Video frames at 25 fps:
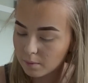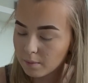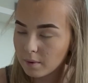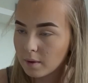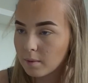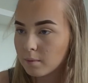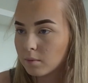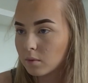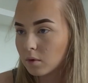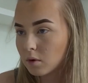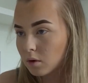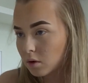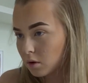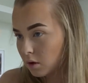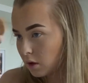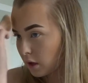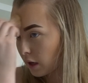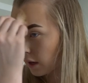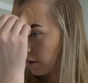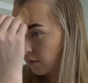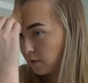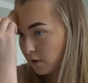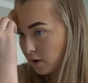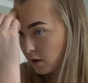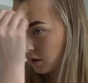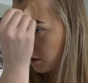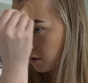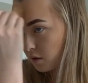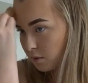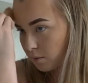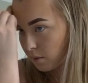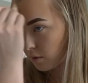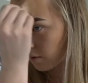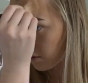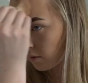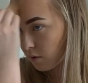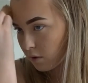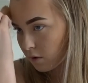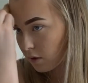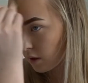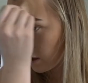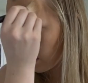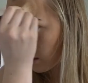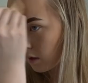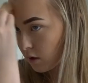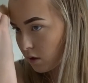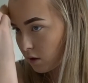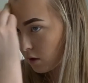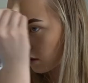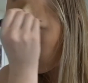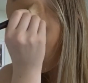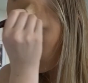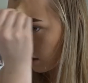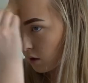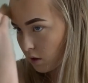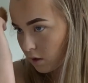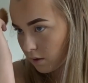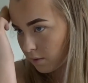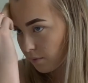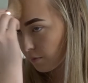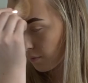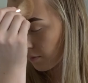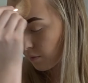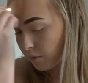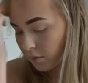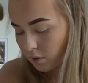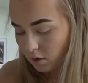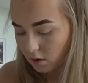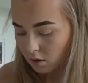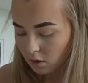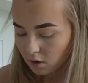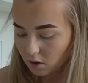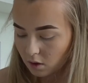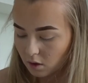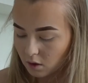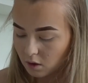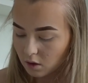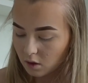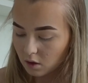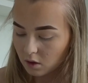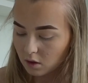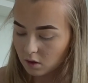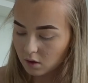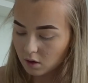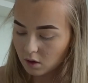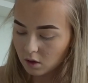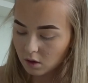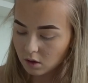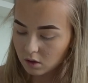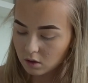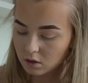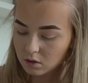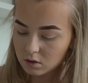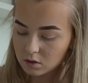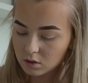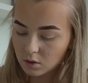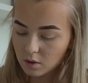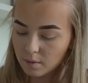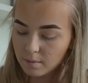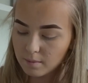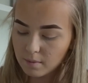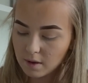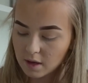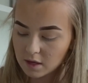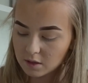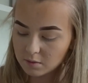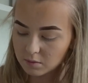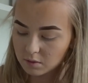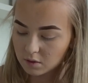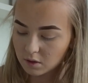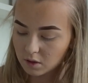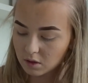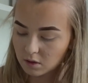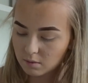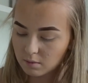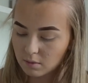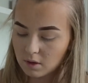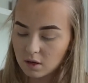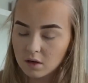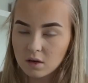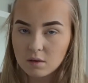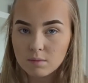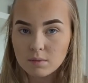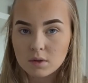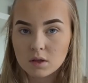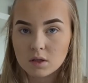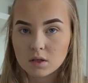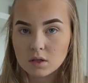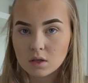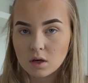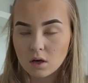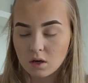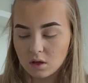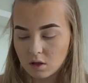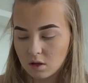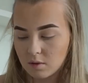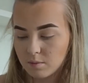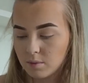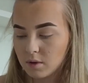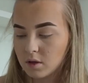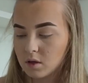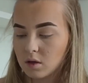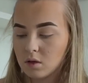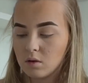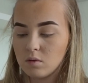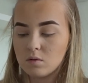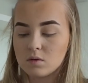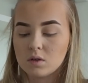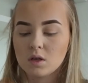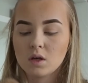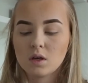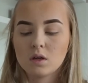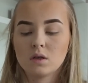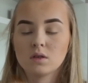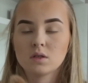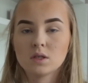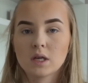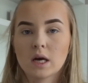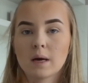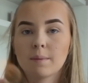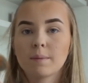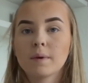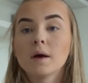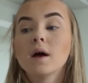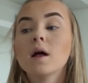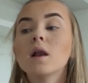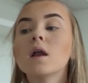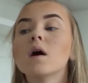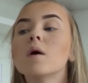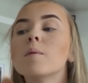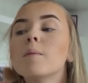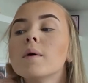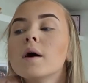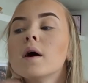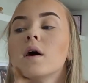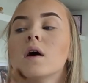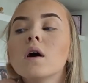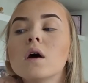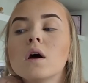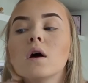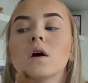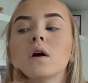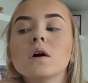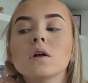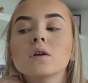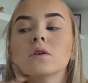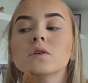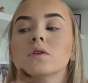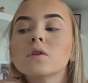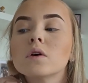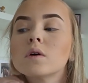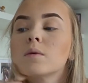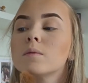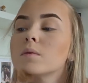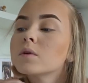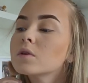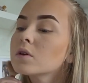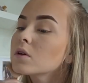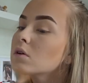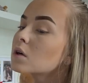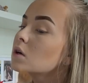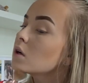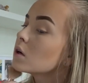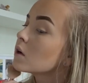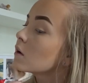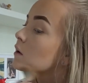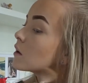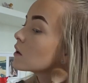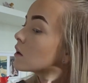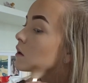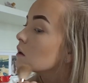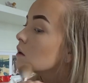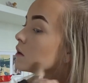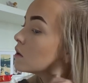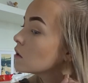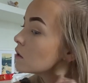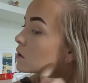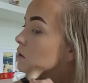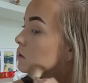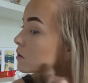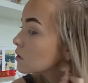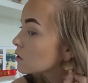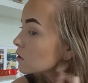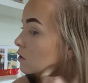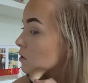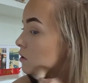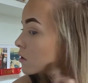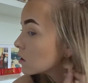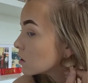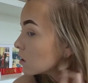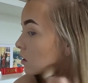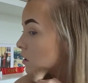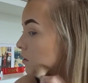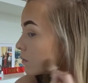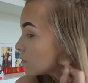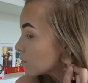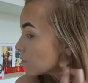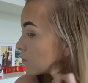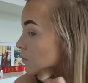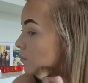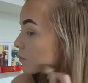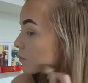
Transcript: a bit more narrow into my forehead there. And then I'm going to do a mix between the medium and the dark that I've been using. Tap it a little bit. Just on my jawline. Just to